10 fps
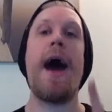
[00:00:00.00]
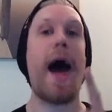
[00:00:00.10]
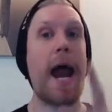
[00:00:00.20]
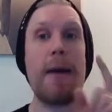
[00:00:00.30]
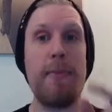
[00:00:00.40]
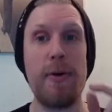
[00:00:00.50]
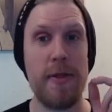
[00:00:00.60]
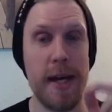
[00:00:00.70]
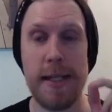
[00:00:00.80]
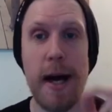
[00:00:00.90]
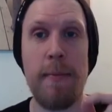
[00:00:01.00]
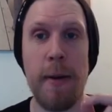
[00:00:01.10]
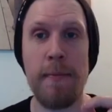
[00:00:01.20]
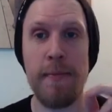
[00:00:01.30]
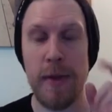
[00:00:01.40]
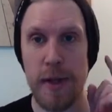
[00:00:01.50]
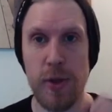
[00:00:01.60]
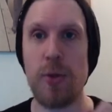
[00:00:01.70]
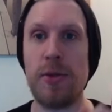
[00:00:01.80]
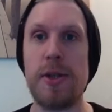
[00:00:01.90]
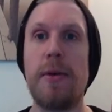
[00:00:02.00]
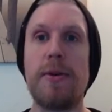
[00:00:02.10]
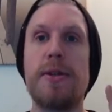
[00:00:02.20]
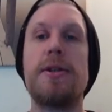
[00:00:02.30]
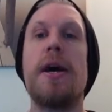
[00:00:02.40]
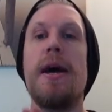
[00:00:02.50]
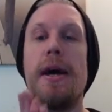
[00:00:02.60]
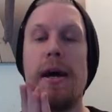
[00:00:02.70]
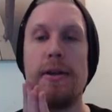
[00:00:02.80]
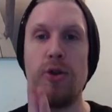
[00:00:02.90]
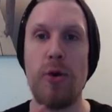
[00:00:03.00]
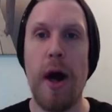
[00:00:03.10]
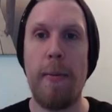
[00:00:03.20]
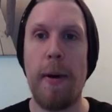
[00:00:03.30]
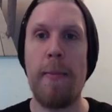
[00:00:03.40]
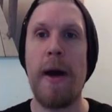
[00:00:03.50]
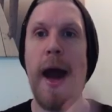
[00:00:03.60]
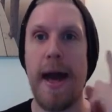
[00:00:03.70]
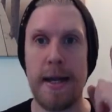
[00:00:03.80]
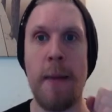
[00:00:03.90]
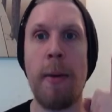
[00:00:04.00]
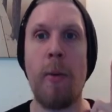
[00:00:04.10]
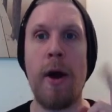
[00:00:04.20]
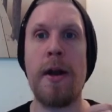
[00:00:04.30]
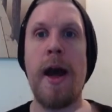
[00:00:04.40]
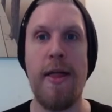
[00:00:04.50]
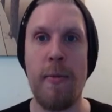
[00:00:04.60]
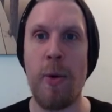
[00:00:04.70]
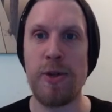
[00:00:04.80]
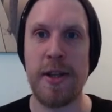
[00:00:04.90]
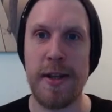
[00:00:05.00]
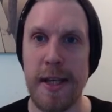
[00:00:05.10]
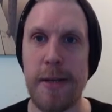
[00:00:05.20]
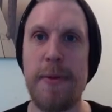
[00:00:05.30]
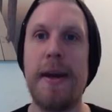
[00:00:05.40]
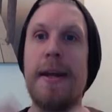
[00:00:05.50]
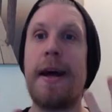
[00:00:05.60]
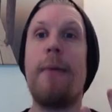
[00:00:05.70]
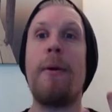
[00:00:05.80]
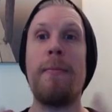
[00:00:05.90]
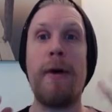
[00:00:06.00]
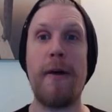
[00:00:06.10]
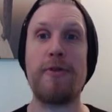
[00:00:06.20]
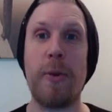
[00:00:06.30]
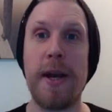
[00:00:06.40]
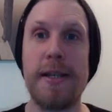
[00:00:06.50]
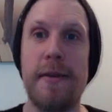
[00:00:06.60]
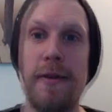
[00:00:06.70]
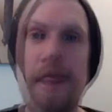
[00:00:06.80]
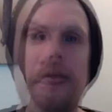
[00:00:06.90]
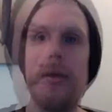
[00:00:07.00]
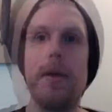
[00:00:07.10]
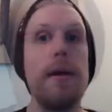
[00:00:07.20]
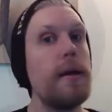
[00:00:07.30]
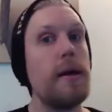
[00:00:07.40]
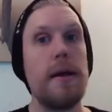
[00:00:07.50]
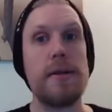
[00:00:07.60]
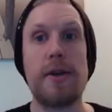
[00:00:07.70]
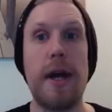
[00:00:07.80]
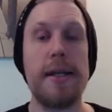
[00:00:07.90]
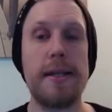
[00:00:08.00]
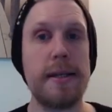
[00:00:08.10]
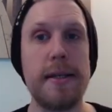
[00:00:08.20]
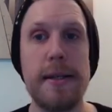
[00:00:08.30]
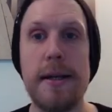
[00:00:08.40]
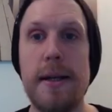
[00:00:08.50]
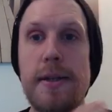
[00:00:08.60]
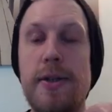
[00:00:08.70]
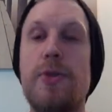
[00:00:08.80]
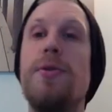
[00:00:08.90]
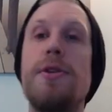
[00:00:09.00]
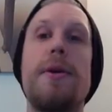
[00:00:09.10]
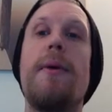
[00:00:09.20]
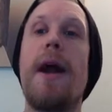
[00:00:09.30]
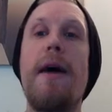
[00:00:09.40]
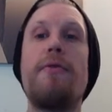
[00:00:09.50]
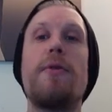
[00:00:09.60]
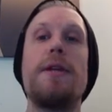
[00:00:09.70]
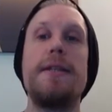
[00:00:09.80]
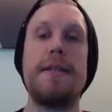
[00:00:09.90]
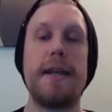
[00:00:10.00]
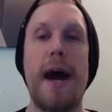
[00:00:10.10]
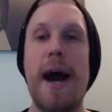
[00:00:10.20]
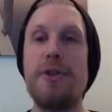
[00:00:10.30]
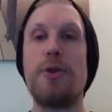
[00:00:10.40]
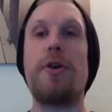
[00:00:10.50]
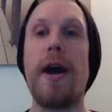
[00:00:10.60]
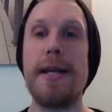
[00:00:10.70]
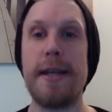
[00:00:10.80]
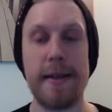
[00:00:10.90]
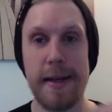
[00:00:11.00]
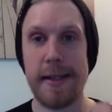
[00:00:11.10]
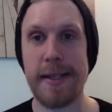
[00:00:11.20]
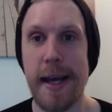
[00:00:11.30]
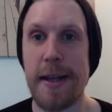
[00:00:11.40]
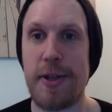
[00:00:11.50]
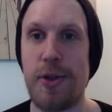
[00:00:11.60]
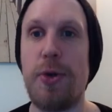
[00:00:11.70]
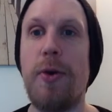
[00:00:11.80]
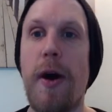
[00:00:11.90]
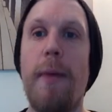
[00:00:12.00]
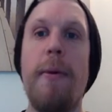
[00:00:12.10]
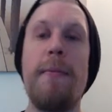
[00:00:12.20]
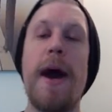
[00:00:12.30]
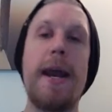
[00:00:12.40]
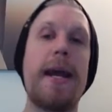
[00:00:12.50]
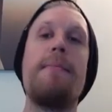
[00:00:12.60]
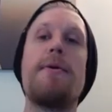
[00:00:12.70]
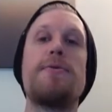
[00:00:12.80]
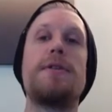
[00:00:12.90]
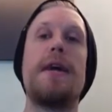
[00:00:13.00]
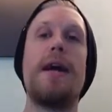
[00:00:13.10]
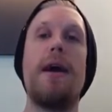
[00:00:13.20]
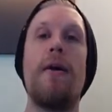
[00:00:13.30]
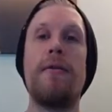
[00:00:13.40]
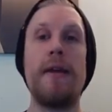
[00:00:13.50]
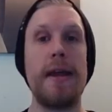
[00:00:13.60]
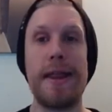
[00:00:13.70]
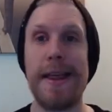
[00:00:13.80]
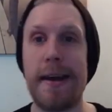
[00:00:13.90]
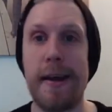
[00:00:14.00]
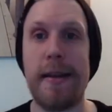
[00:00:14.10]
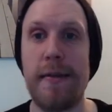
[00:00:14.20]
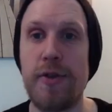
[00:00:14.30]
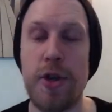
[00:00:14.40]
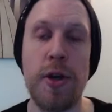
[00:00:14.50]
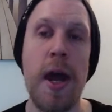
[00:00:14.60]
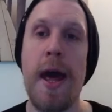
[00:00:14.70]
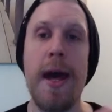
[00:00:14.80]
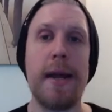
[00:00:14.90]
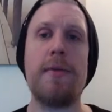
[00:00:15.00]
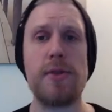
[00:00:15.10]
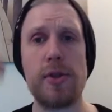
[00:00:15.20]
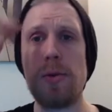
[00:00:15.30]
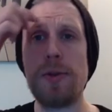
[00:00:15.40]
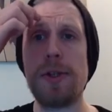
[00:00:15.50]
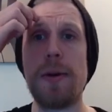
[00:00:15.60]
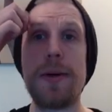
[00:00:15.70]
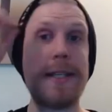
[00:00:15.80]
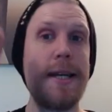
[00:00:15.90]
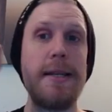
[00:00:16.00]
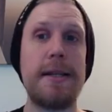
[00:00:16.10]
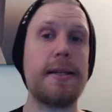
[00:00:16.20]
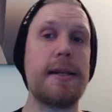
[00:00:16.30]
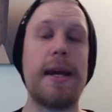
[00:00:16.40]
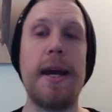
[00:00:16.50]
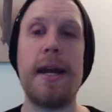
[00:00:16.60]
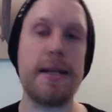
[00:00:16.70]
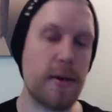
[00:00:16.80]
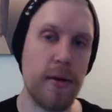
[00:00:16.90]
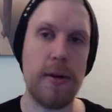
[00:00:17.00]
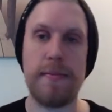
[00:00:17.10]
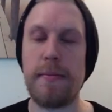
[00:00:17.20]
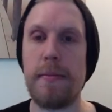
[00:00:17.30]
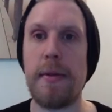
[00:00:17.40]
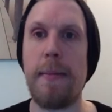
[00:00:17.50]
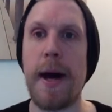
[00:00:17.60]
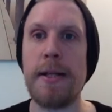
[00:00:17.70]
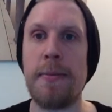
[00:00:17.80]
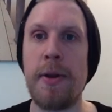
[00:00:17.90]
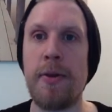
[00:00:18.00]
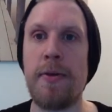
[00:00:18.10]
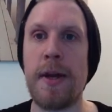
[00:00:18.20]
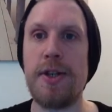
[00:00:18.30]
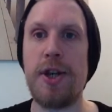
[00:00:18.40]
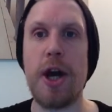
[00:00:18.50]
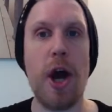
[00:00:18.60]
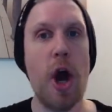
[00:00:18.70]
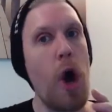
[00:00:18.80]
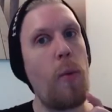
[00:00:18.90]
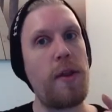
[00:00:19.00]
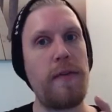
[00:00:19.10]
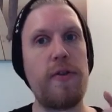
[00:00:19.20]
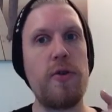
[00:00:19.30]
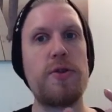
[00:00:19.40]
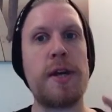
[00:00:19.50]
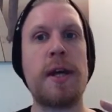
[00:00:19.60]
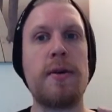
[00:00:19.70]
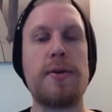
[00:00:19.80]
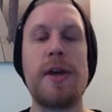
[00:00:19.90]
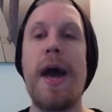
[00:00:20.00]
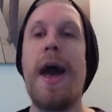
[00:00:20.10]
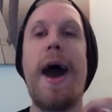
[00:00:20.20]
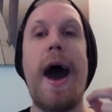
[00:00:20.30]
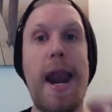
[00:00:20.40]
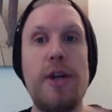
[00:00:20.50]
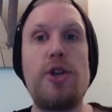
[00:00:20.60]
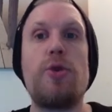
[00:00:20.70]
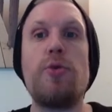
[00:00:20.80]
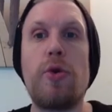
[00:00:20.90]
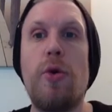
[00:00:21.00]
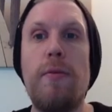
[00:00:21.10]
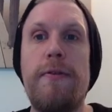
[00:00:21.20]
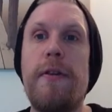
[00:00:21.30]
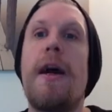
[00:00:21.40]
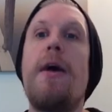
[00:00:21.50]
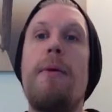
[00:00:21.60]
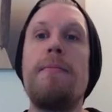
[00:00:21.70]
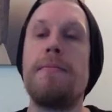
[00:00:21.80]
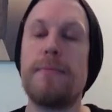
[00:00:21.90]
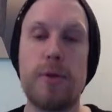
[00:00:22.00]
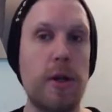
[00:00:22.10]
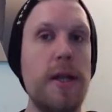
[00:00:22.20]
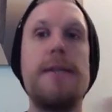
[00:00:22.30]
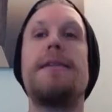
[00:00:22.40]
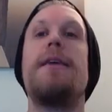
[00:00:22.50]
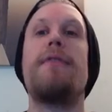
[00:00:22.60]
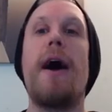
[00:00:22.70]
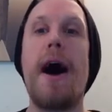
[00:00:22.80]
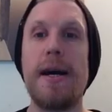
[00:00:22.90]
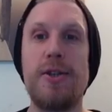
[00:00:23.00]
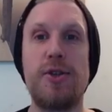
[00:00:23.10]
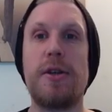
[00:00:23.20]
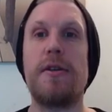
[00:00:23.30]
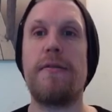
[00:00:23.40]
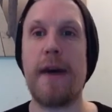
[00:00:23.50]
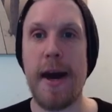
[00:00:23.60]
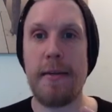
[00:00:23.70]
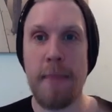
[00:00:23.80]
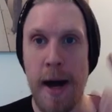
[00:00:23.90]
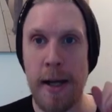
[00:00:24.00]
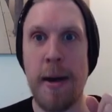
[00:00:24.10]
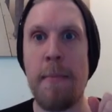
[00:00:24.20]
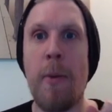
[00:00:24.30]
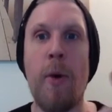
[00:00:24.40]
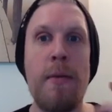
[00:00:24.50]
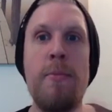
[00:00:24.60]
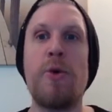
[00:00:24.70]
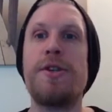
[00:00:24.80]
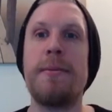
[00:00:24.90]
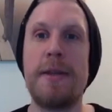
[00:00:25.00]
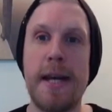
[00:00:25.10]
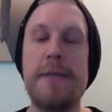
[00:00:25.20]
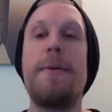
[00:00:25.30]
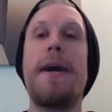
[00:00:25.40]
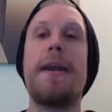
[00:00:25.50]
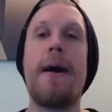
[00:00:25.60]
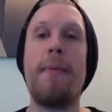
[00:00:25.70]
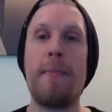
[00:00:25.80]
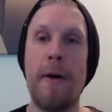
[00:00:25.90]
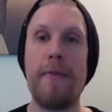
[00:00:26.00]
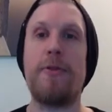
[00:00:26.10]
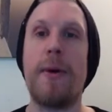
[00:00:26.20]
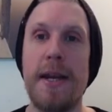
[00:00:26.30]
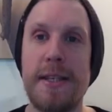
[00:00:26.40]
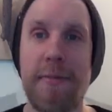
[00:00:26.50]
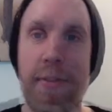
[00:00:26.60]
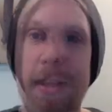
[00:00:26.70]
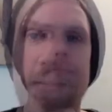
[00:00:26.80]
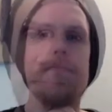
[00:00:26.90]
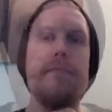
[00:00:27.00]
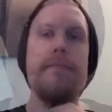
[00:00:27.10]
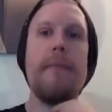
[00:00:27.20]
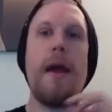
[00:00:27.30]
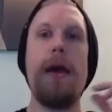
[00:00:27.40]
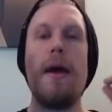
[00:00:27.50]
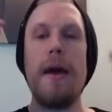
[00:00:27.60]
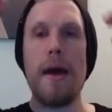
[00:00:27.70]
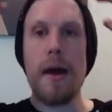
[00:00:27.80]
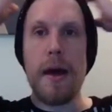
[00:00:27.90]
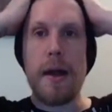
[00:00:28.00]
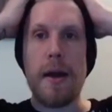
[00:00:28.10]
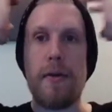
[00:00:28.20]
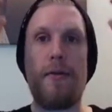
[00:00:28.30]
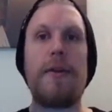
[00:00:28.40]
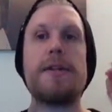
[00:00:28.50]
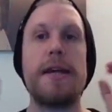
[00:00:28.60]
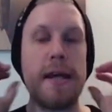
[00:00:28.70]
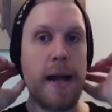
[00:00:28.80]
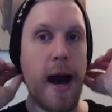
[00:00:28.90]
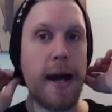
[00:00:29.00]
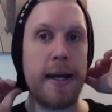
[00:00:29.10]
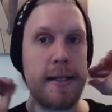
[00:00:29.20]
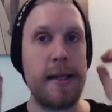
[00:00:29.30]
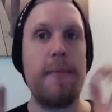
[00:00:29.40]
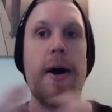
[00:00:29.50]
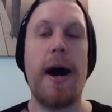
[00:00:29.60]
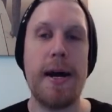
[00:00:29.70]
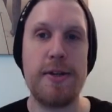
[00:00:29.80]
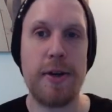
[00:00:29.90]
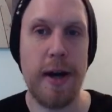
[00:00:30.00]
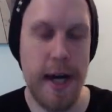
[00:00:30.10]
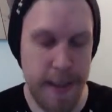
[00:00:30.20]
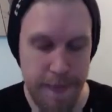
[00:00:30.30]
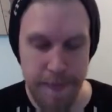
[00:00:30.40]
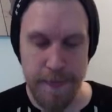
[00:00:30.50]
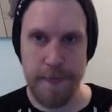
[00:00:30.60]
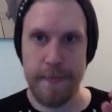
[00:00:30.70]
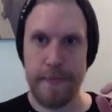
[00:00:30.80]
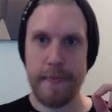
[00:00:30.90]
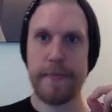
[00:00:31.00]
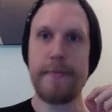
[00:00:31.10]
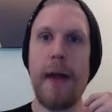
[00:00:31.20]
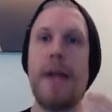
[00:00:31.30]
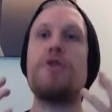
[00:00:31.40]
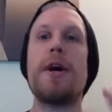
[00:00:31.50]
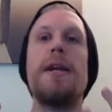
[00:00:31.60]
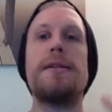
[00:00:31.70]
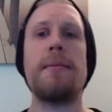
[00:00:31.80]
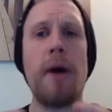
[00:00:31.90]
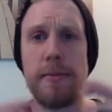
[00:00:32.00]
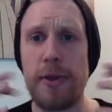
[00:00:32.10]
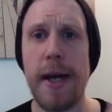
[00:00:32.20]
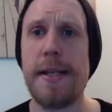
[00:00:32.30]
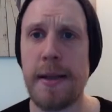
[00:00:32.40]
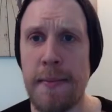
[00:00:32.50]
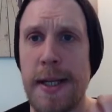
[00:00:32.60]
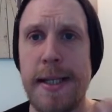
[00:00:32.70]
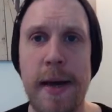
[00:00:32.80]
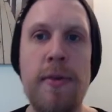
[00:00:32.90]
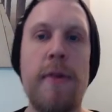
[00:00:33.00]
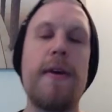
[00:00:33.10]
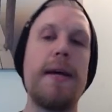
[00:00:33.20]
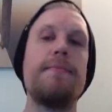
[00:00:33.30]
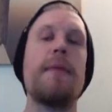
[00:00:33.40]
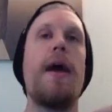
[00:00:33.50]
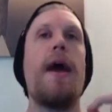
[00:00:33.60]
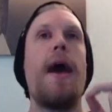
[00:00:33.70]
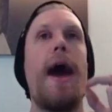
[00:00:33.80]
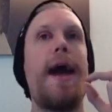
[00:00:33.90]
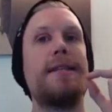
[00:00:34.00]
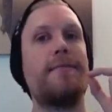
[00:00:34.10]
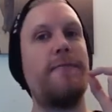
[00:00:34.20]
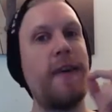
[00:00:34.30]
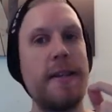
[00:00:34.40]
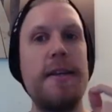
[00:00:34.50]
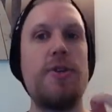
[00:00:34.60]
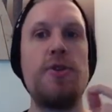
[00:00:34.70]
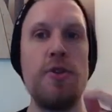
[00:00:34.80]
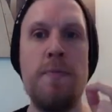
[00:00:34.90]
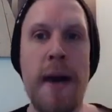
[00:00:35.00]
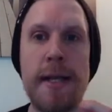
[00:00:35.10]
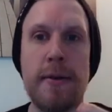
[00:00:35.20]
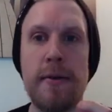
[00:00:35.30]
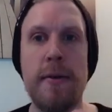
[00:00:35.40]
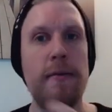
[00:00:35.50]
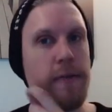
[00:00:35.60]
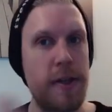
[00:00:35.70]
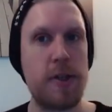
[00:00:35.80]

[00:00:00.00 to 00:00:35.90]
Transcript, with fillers: And I put this album, Stone Sour's new album, at number 1 the most anticipated album of 2017. So yes, Stone Sour have released Hydrograd, their sixth studio album, and it came out today on the 30th of June. Now, Stone Sour teased us again, as all the, the bands have been doing this year, with a few singles, and it showed hope for the album. So let's see if it has justified my number one most anticipated album of 2017. Now, the first thing that I can say about Hydrograd, and trying to sum up, trying to sum the sound of it, it's vintage new metal for the